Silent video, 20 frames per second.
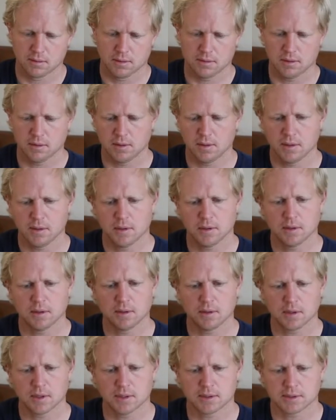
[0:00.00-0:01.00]

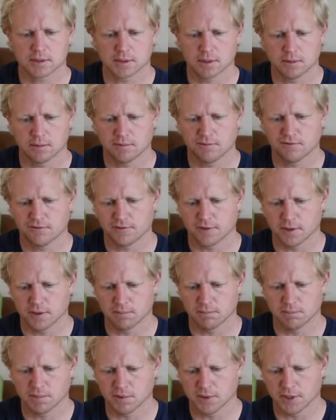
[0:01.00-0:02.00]
and that's no
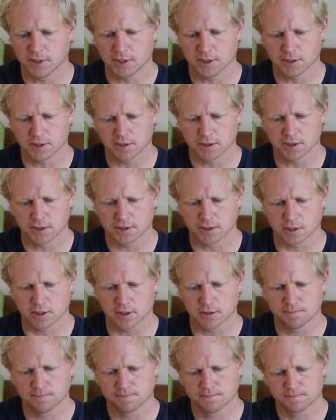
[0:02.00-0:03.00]
fun bleeding on your
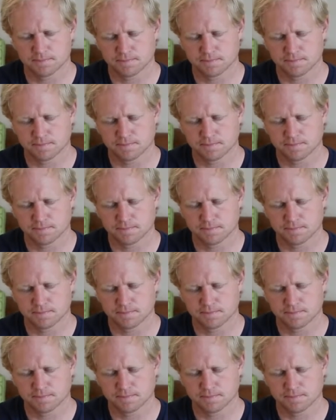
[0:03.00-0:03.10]
guitar.